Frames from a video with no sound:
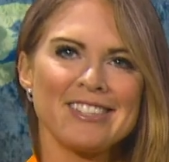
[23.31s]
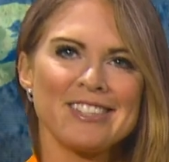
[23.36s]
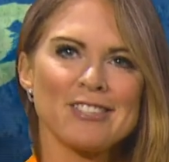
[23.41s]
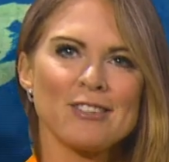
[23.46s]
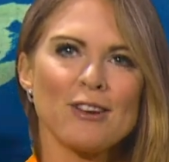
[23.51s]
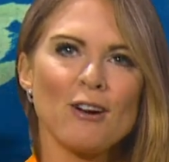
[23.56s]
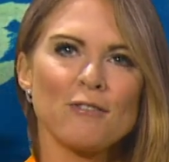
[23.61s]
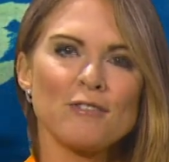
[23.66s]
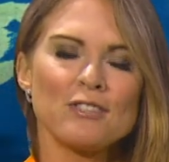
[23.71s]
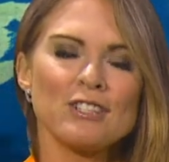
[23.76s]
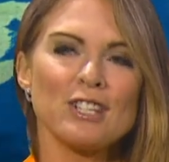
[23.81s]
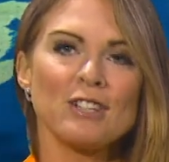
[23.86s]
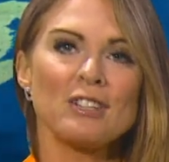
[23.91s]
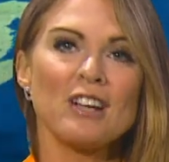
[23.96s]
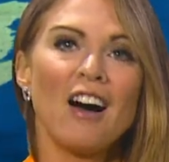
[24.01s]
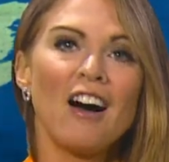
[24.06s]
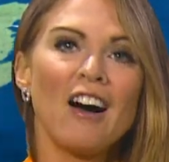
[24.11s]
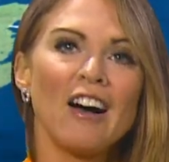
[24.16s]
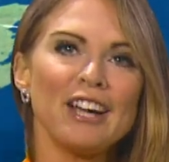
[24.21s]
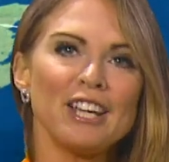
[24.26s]
This afternoon,
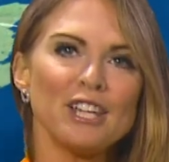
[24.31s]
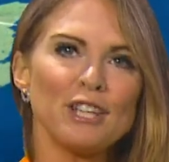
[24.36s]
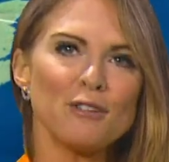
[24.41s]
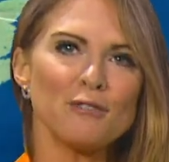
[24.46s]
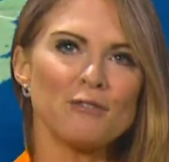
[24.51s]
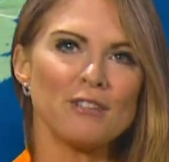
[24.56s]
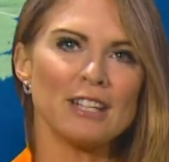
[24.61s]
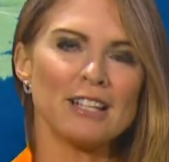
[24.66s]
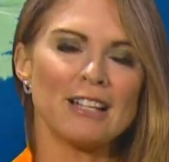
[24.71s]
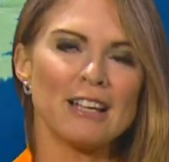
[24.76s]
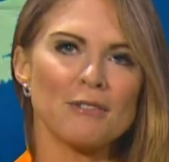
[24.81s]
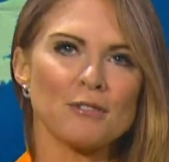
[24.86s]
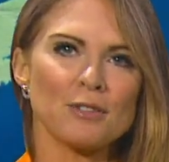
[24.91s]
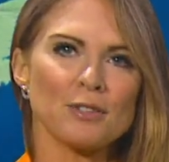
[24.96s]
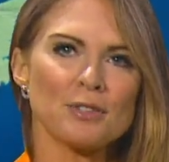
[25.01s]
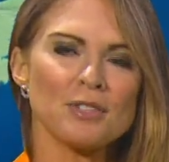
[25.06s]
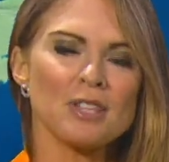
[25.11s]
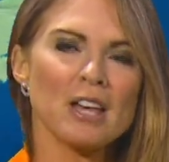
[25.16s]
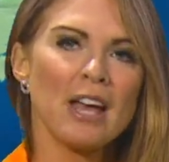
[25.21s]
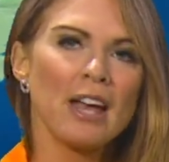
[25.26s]
high UV
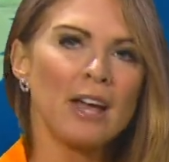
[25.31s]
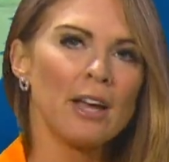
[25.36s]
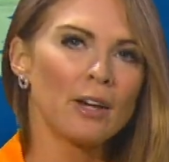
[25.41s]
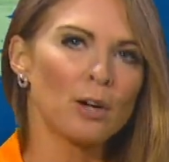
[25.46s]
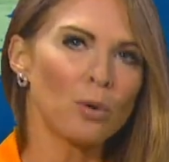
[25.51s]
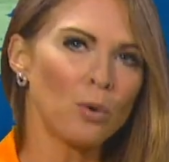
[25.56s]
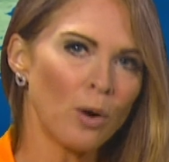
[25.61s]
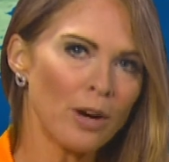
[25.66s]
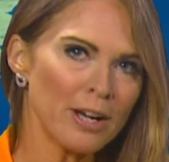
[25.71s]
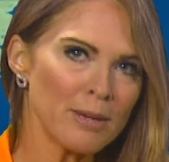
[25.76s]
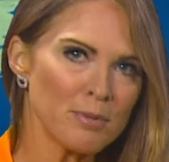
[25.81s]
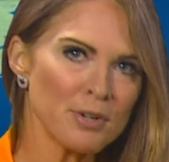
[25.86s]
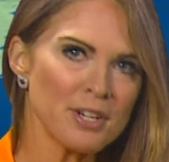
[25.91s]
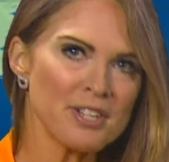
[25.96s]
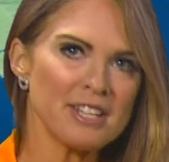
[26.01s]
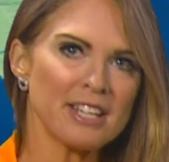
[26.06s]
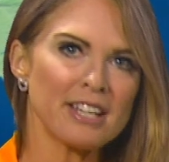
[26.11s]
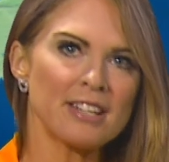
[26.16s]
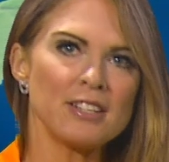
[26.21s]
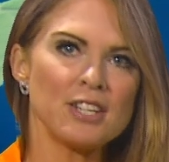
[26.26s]
levels, quite
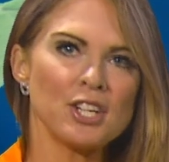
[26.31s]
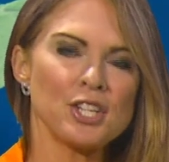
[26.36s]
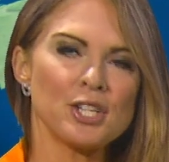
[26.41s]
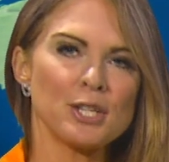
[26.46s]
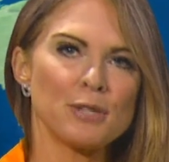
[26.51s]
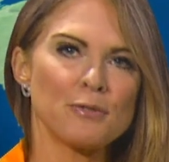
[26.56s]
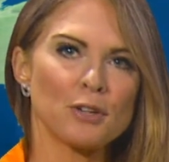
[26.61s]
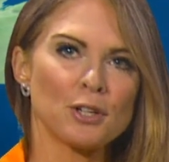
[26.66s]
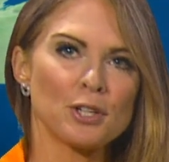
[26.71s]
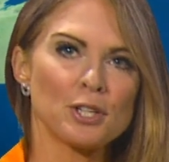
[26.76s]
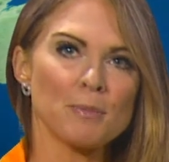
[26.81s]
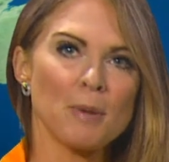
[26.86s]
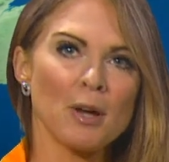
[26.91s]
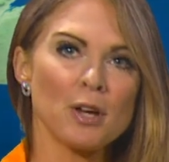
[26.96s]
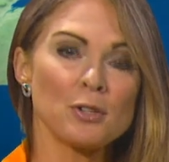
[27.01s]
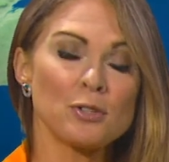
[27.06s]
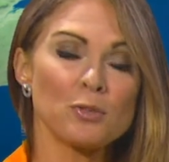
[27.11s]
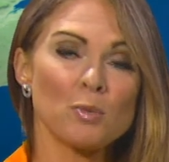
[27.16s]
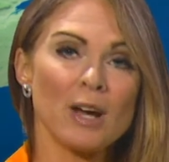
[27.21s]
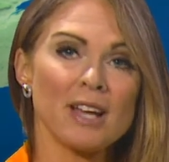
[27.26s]
breezy conditions for
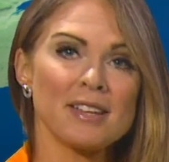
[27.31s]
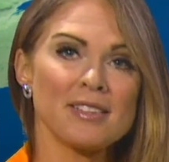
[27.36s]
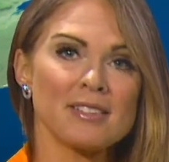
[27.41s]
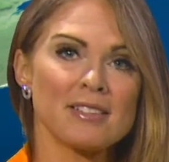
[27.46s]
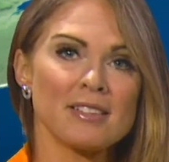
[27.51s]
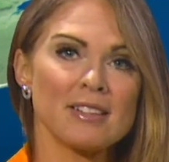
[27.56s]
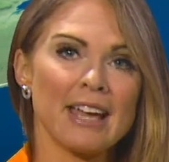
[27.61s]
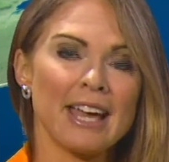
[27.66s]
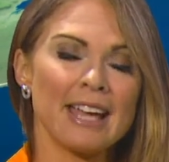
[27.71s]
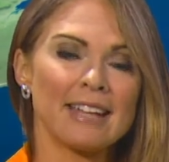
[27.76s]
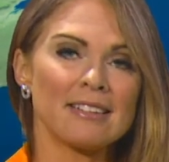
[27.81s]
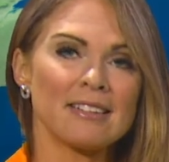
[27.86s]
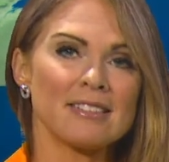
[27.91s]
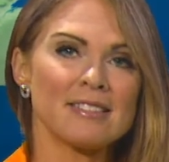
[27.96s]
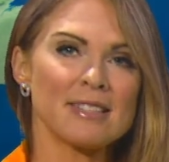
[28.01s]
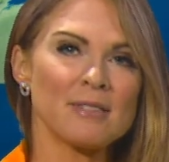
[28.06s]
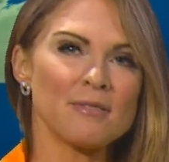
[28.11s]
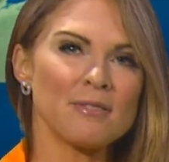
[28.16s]
exposed western headlands.